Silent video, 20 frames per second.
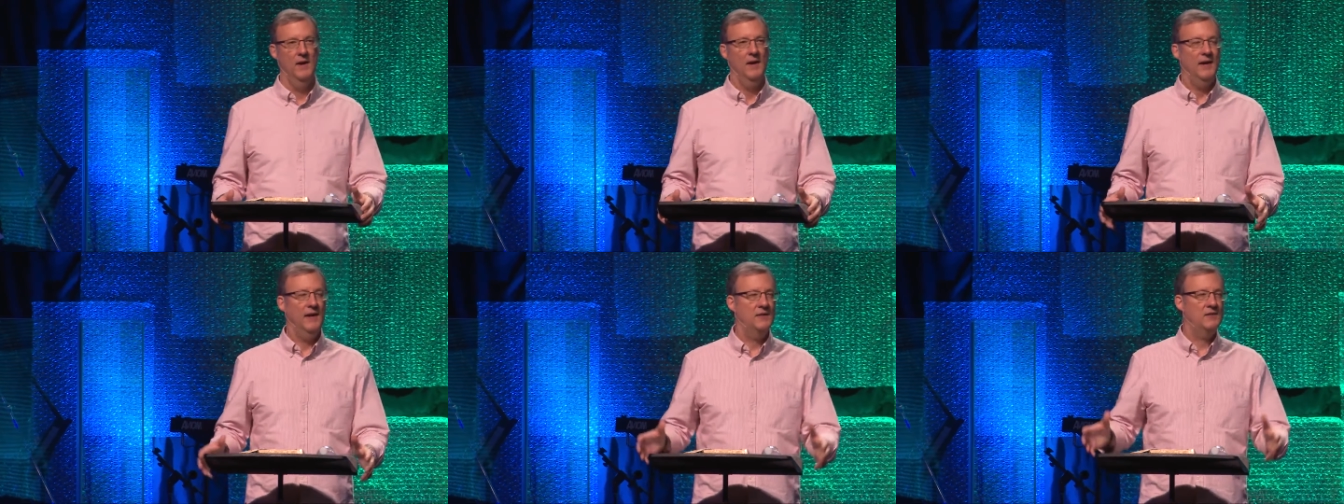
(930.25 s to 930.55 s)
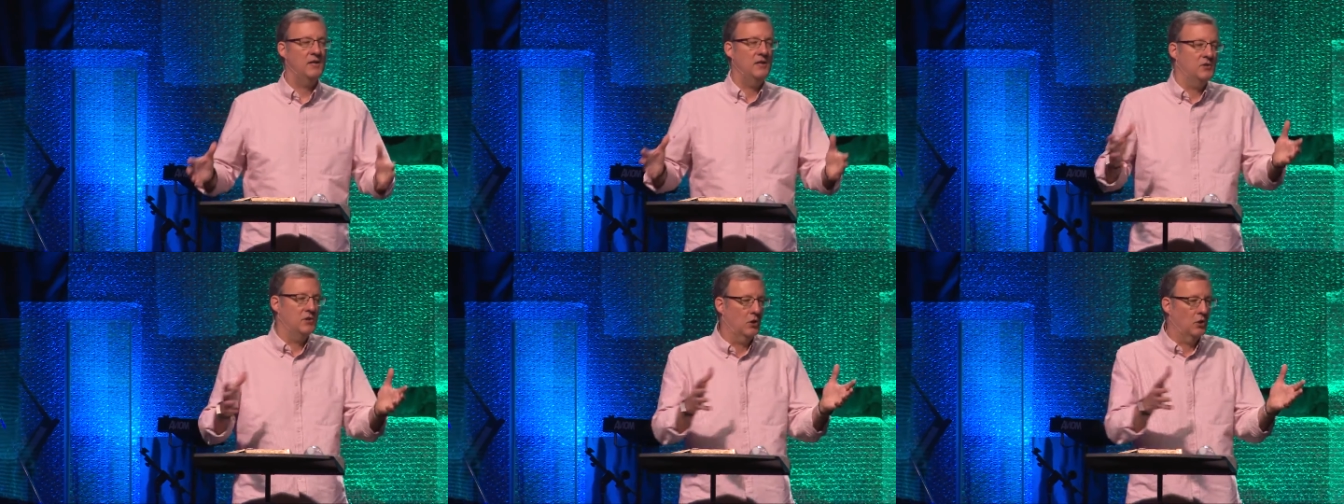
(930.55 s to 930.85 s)
He
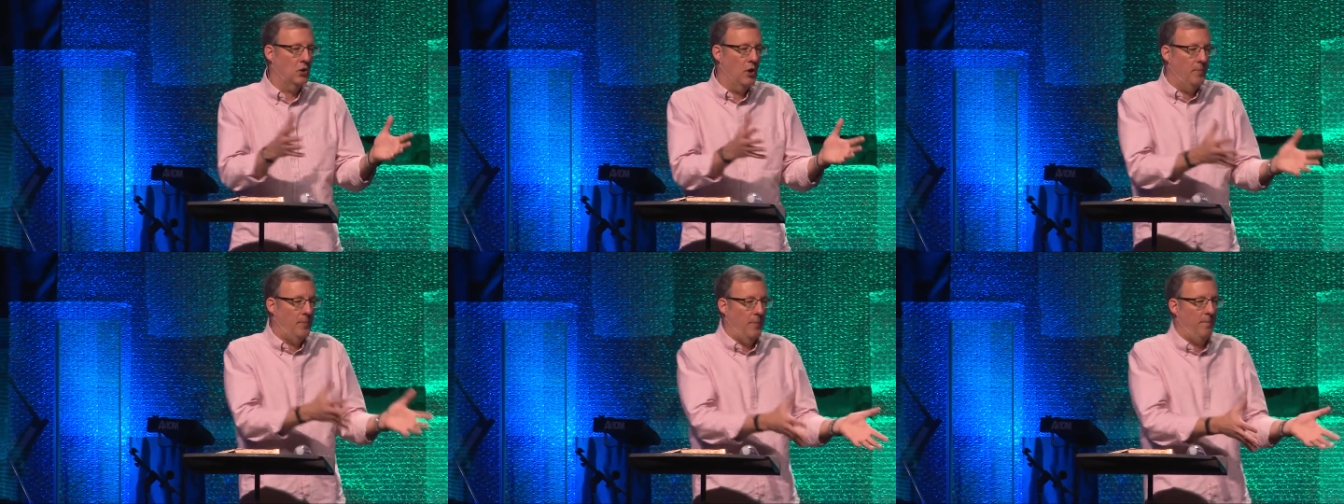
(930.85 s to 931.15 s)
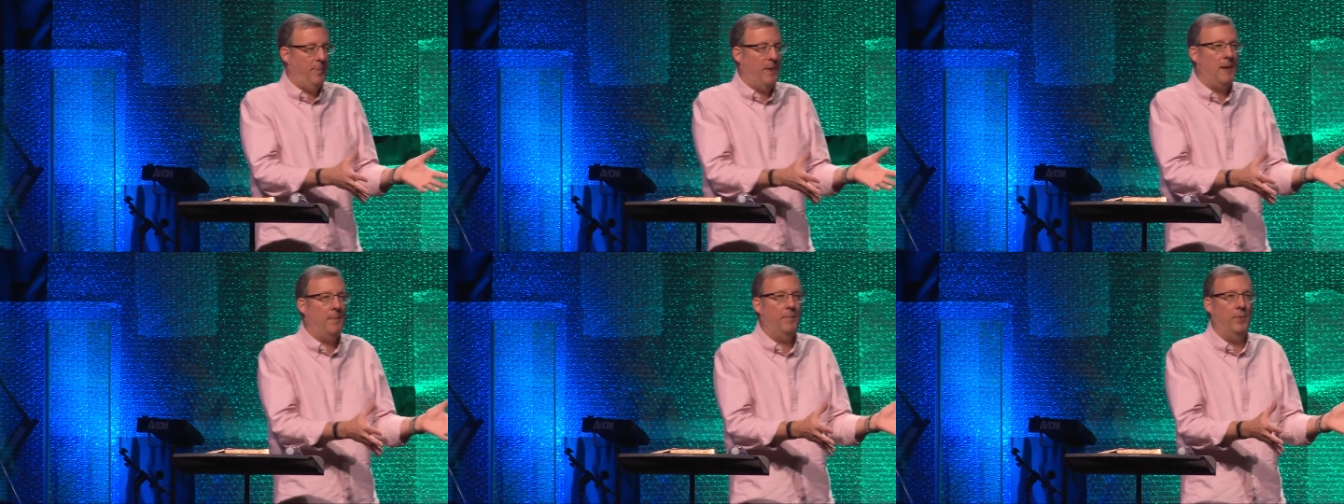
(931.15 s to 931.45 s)
sees a group
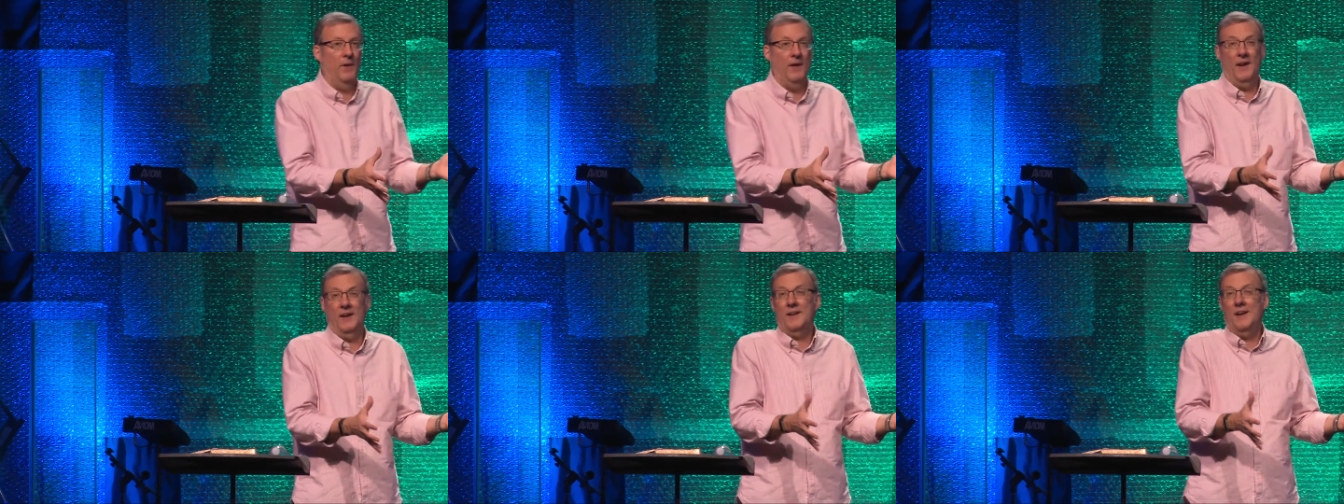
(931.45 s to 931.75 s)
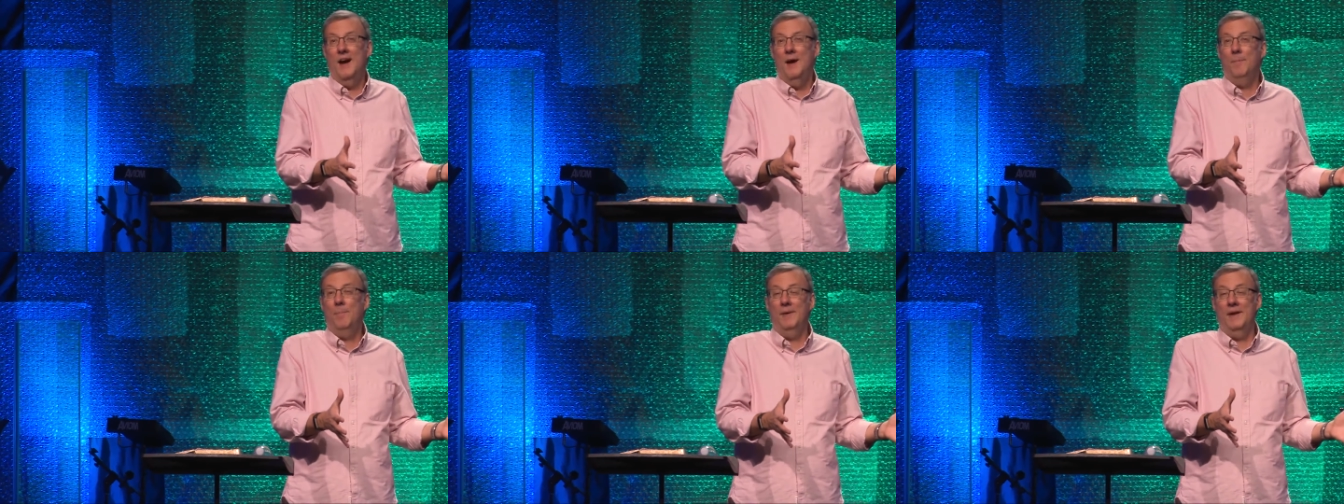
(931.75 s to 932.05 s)
of people at a
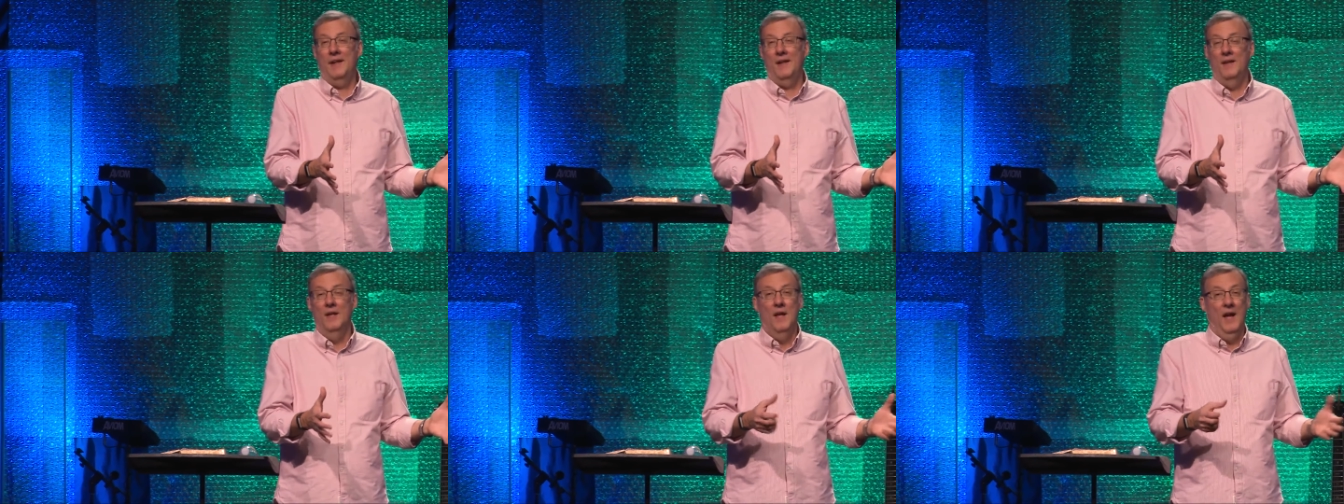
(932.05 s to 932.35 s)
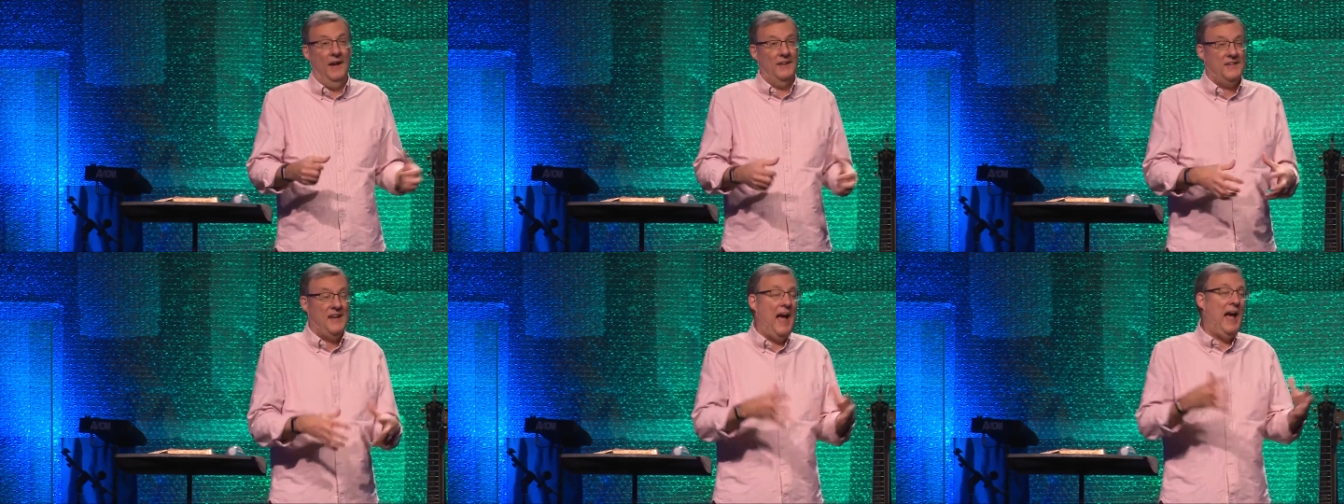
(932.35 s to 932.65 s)
company,
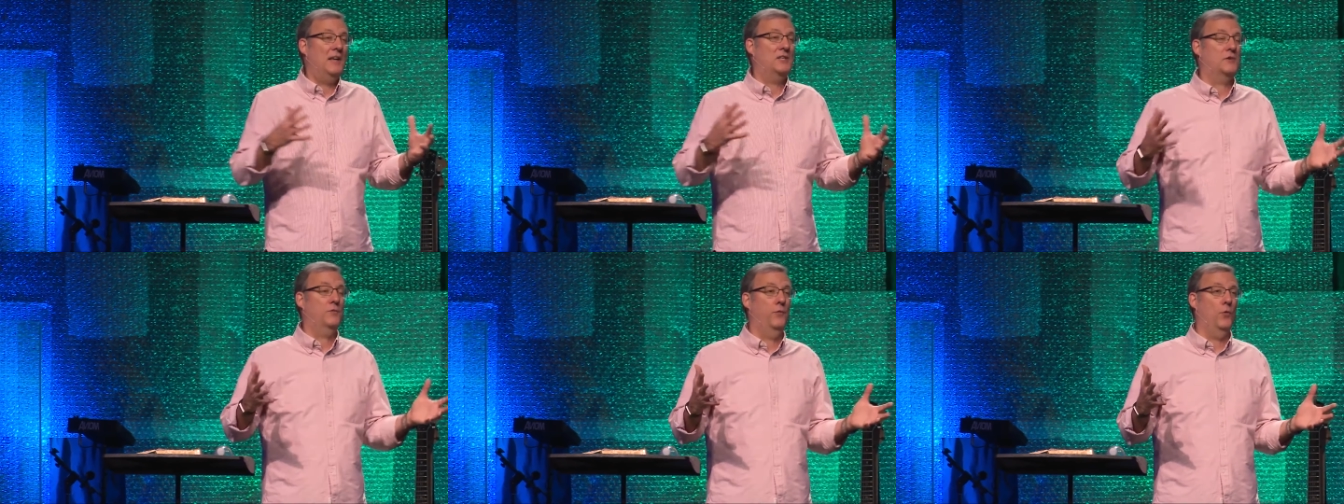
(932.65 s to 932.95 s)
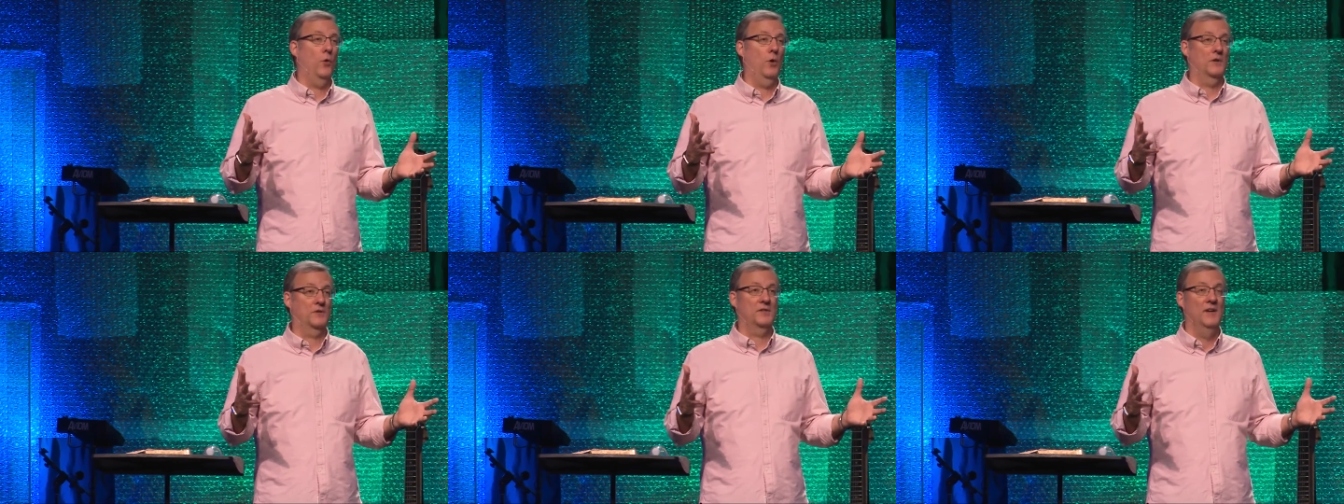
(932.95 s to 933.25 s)
a task
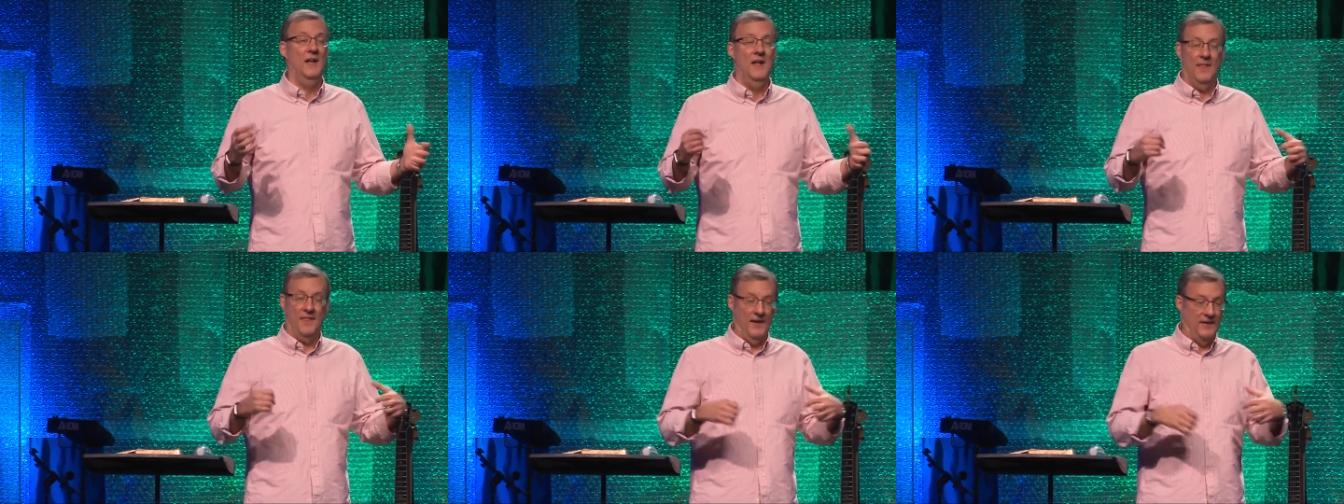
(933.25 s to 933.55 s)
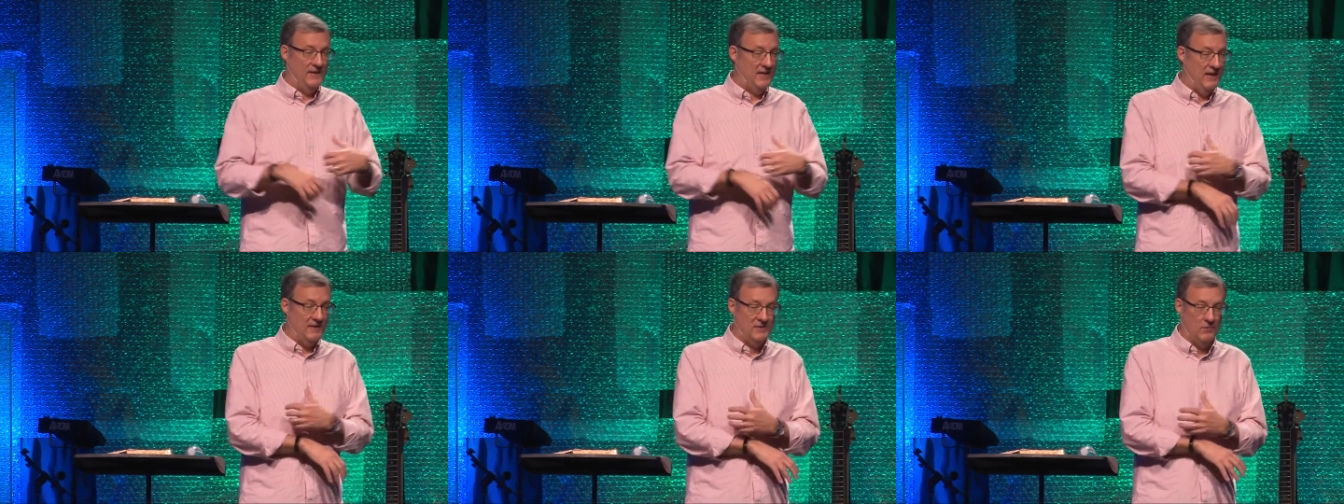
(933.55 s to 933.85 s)
force
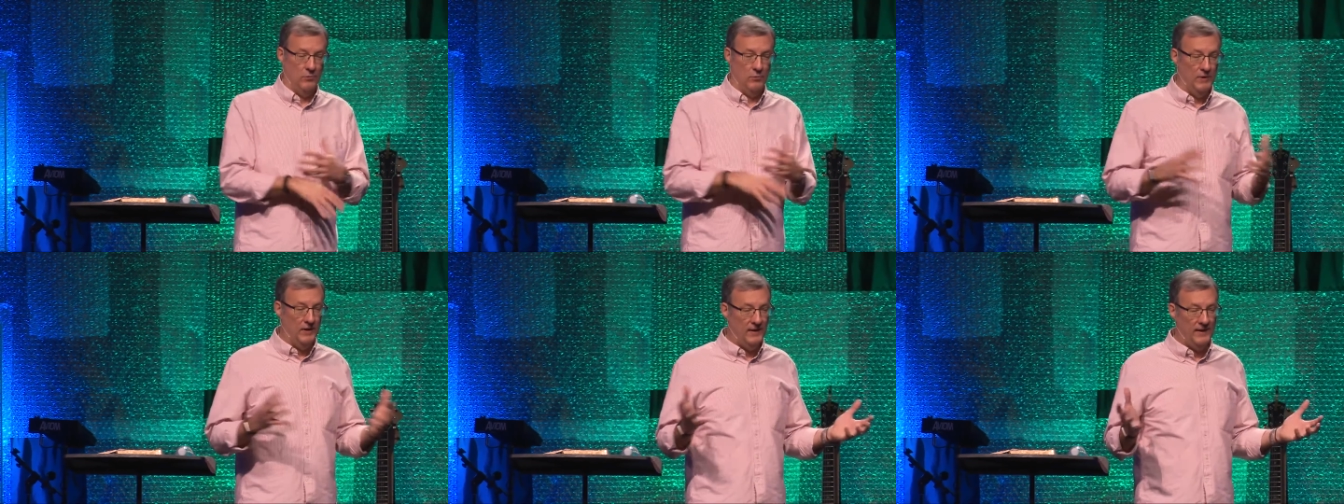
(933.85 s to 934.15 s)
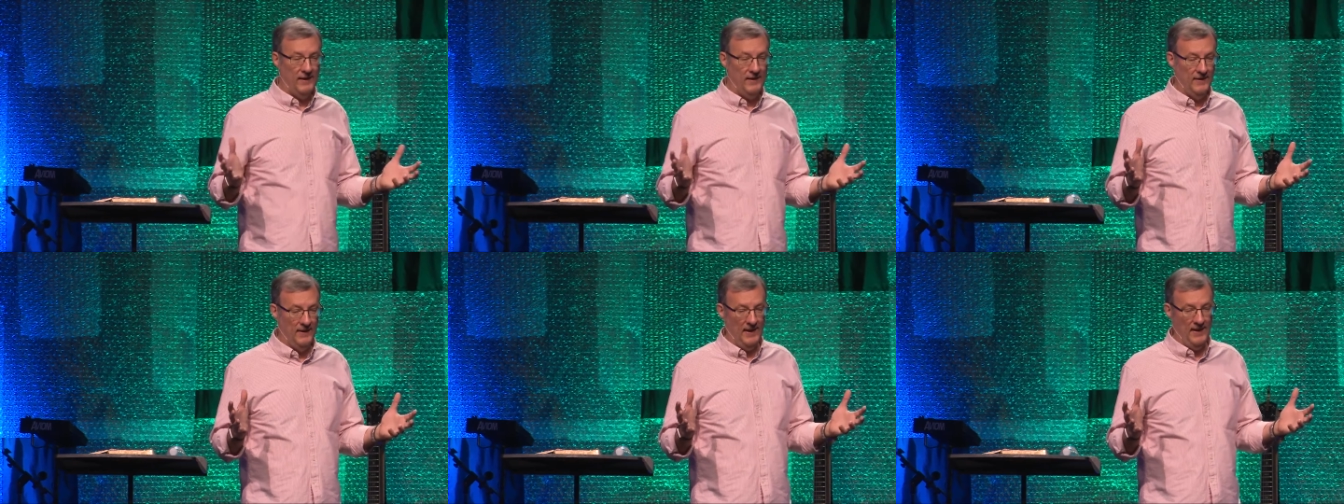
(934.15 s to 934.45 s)
that doesn't
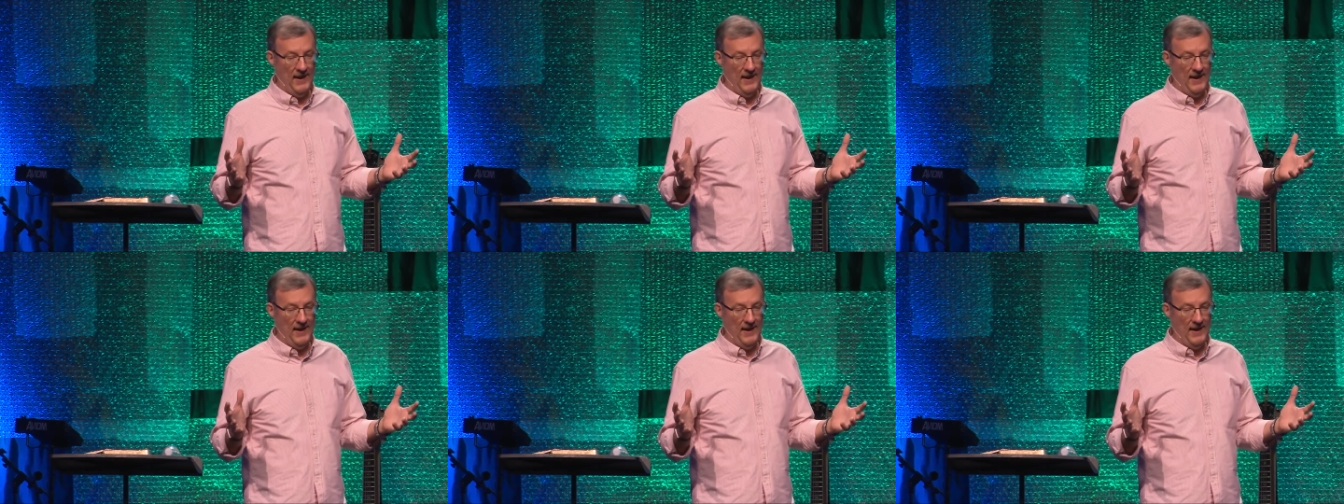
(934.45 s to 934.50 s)
really,